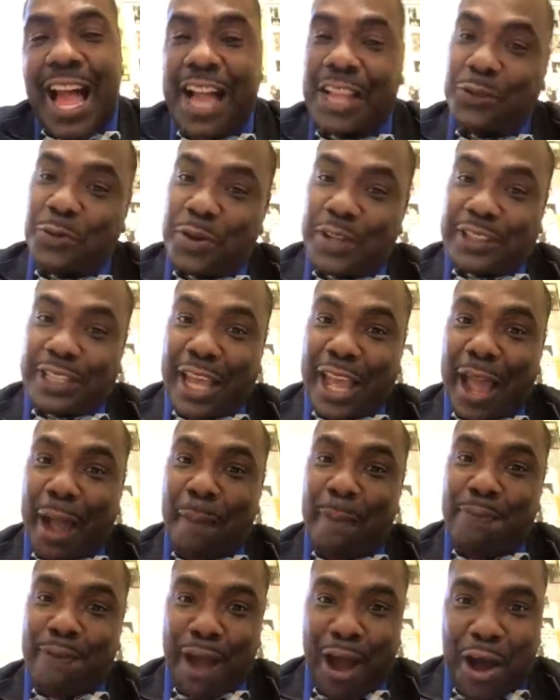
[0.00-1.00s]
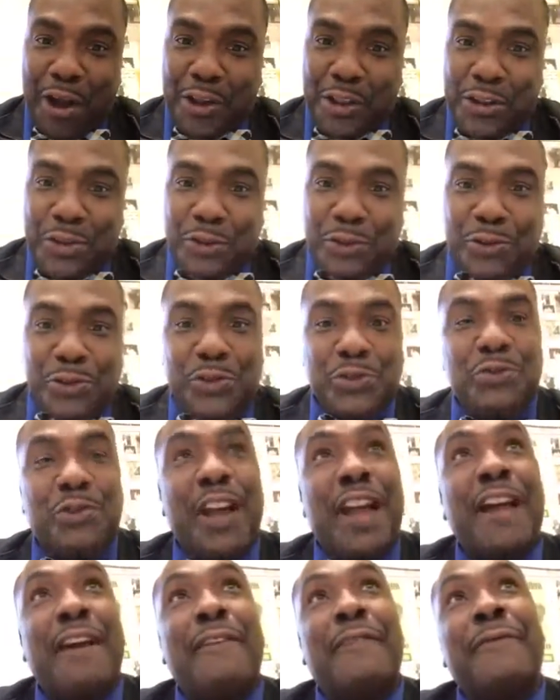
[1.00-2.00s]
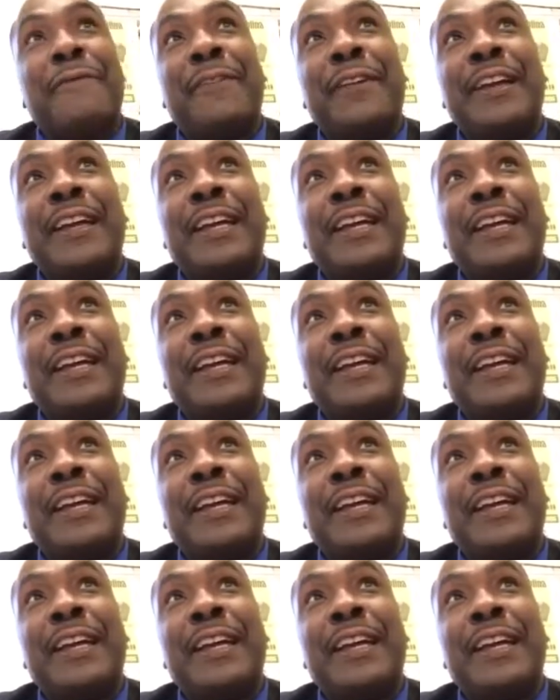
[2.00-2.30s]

I just want to say I'm proud of you. You have,